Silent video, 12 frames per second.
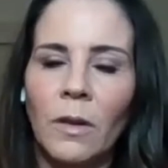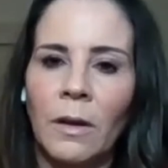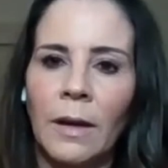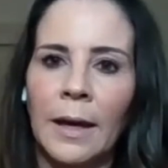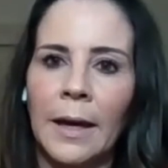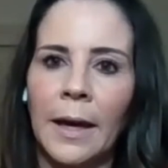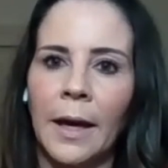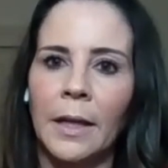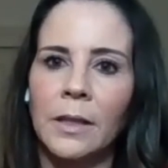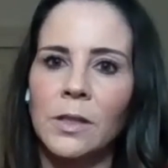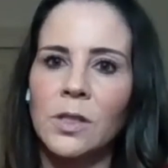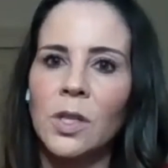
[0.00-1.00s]

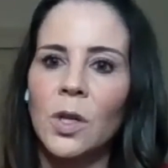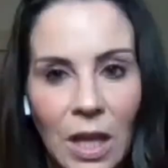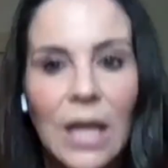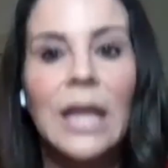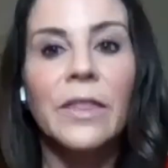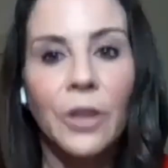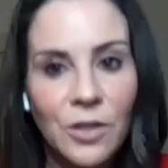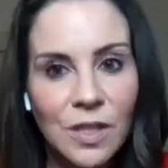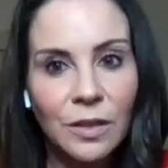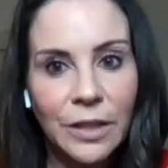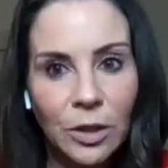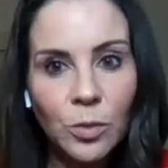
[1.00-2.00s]
and there's a
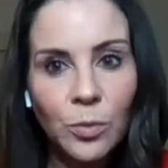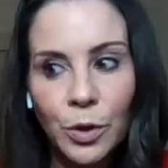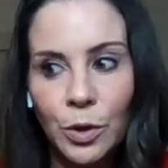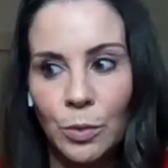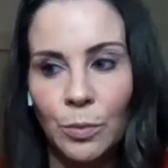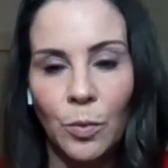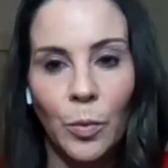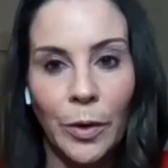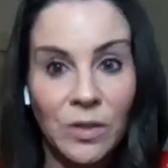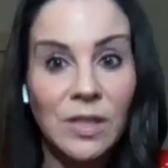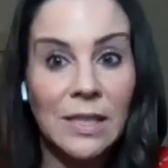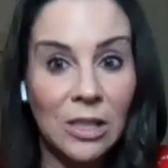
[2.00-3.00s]
little room where
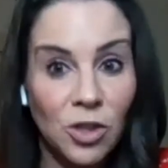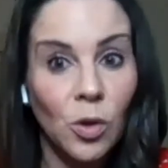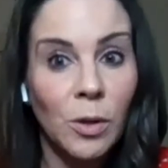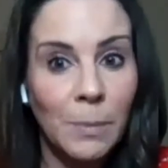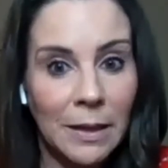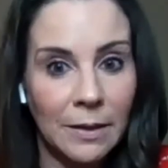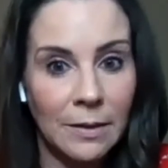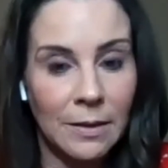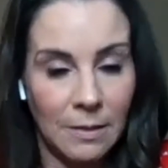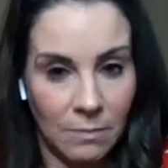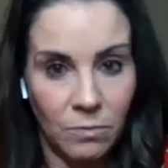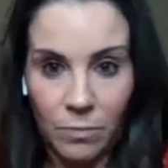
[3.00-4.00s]
the stage doorman
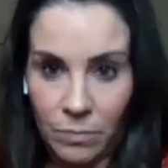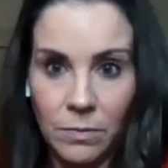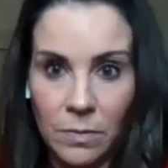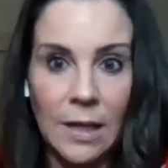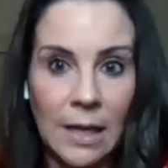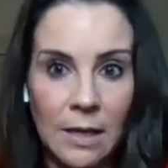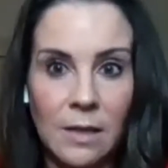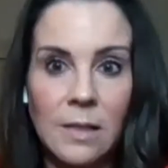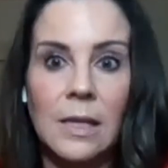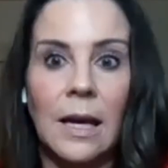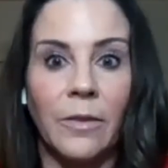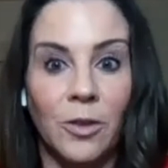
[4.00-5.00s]
is,
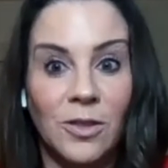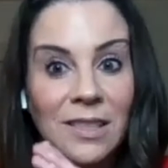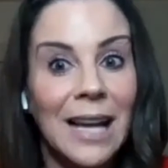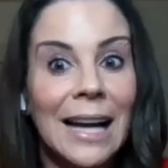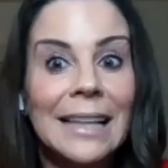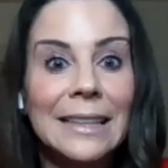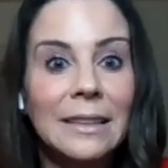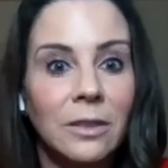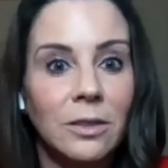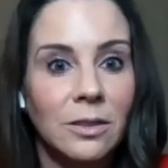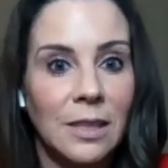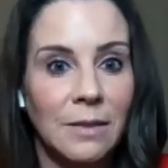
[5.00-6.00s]
and there's a tiny
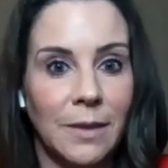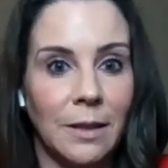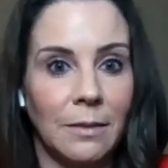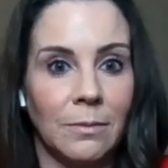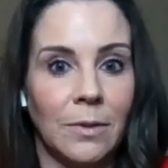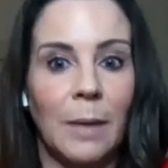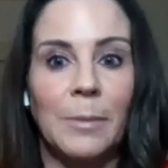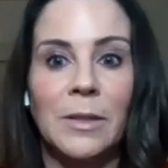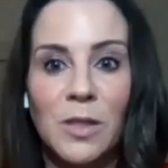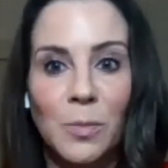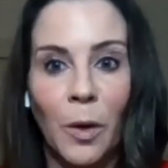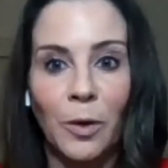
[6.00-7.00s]
little TV. I mean,
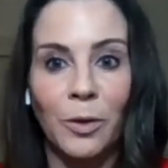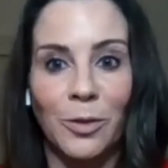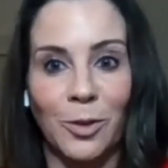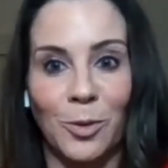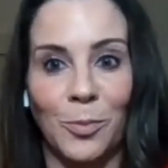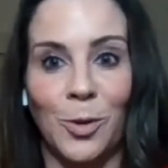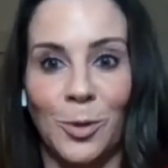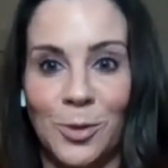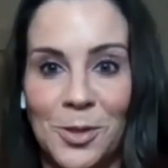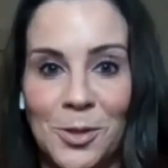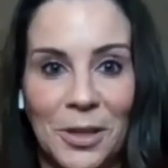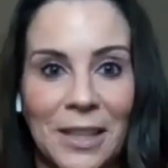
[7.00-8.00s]
smaller than a computer
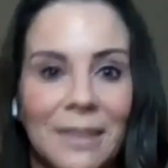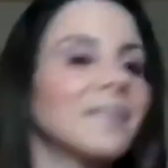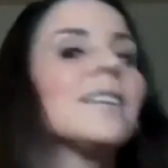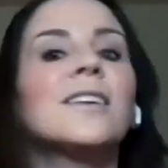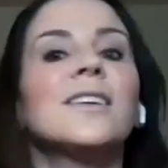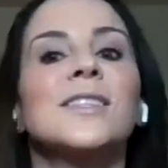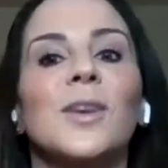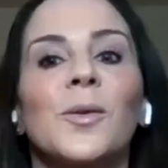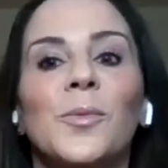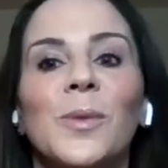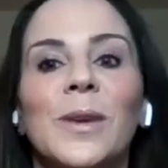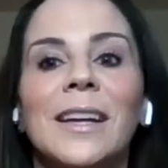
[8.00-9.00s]
screen. so
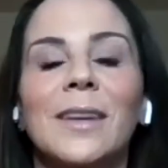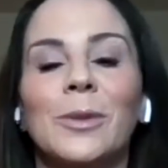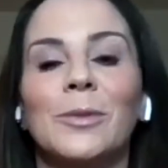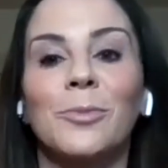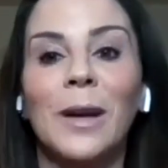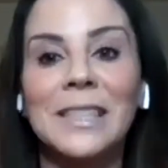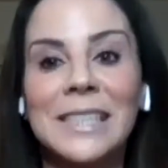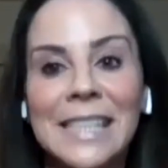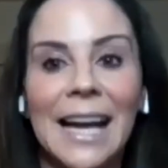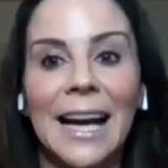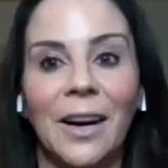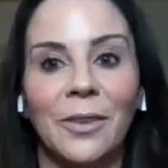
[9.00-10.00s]
we would run
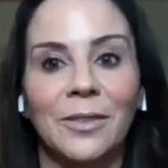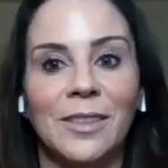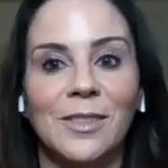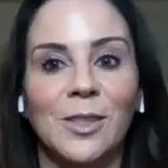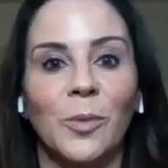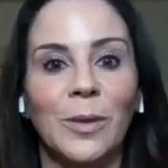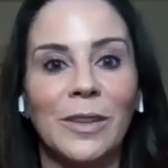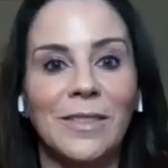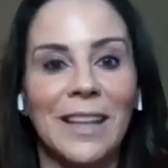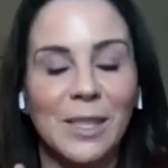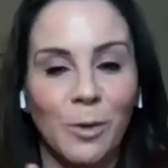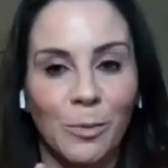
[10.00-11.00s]
down, and so
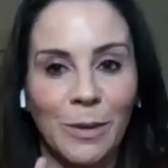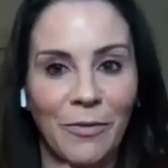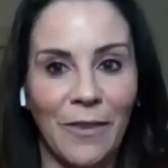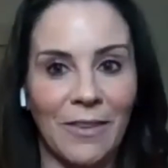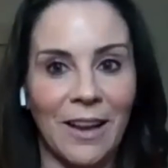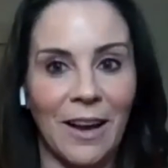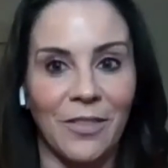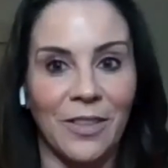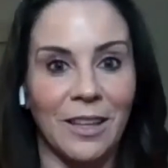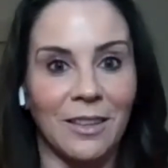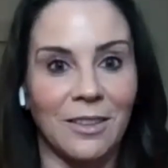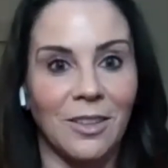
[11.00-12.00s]
that's where we found out
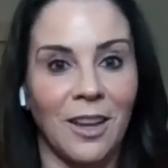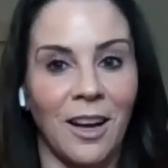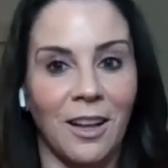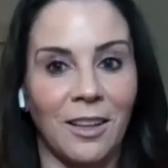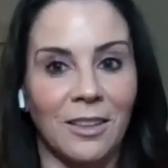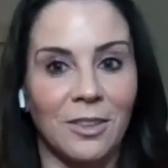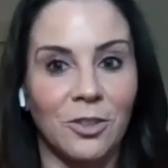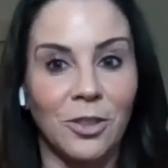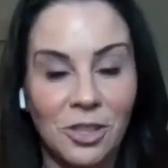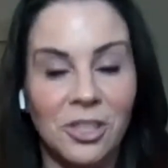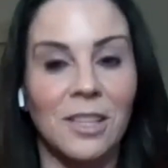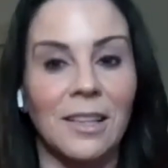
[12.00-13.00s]
that
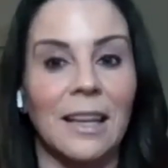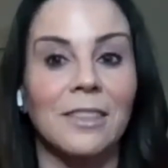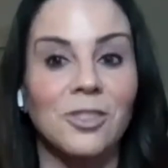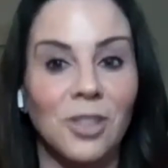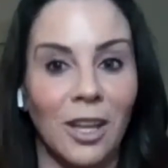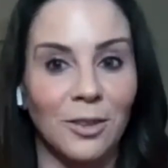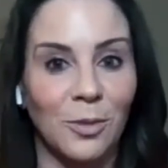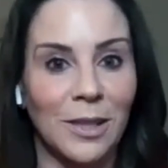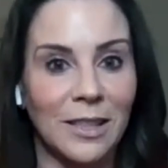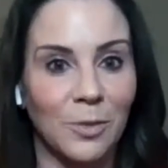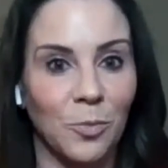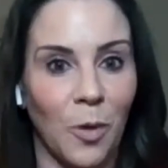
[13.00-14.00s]
Christian and John Lloyd
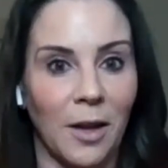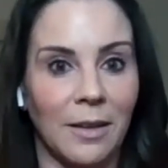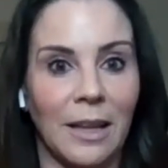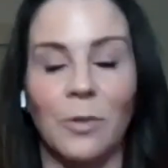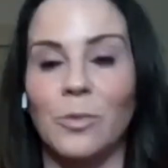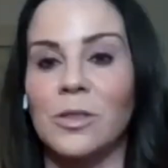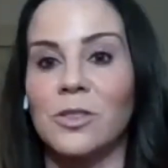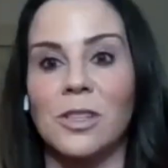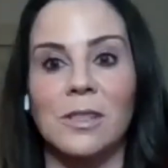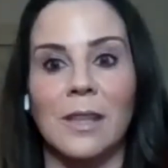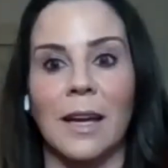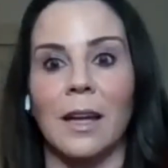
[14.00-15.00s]
had won, and it was
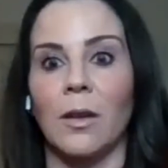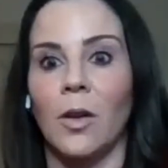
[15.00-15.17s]
just like,